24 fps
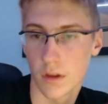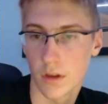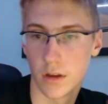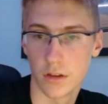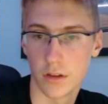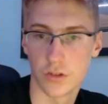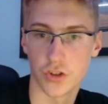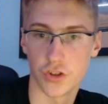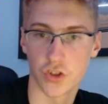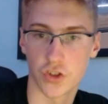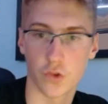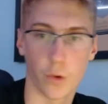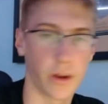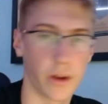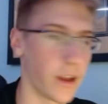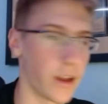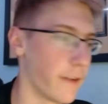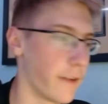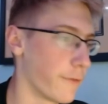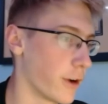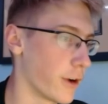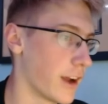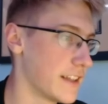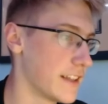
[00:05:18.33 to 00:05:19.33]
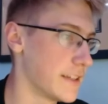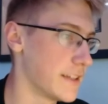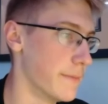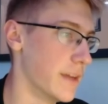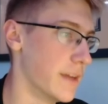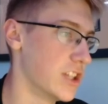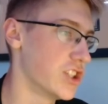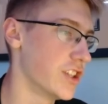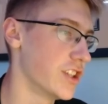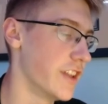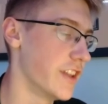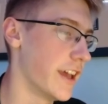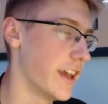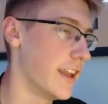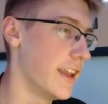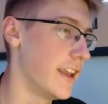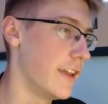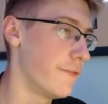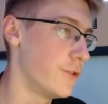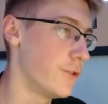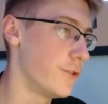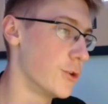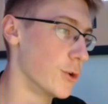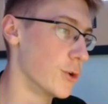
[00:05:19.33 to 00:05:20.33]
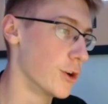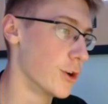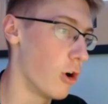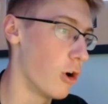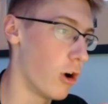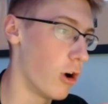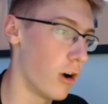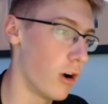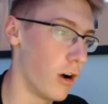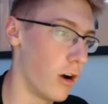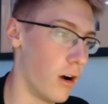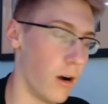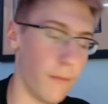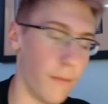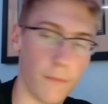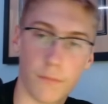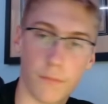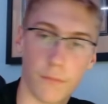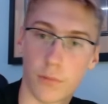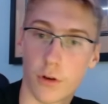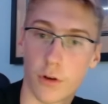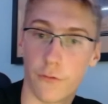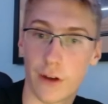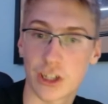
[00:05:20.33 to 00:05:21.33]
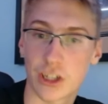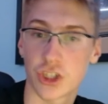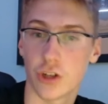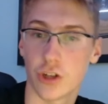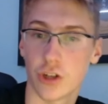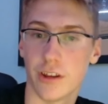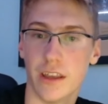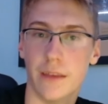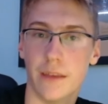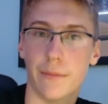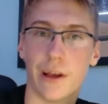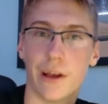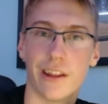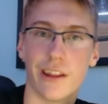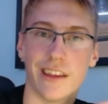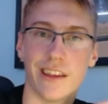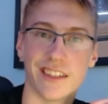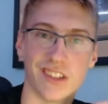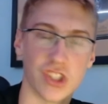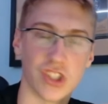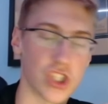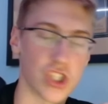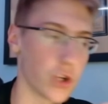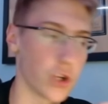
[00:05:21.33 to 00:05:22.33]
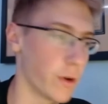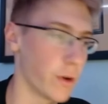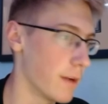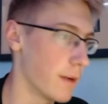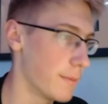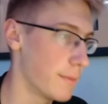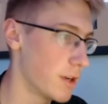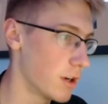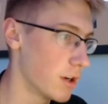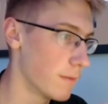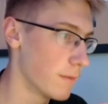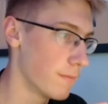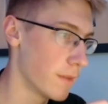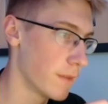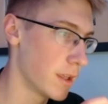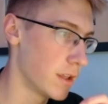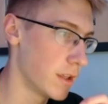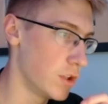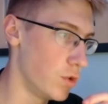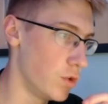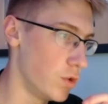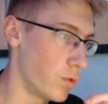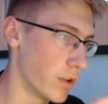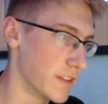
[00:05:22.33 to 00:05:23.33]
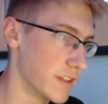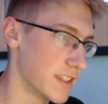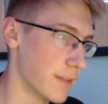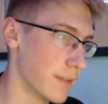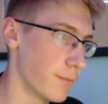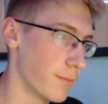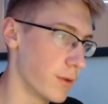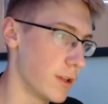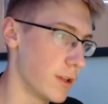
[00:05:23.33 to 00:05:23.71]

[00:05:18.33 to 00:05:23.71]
Just quick, I forgot to mention that if your professional email isn't showing up here, you can simply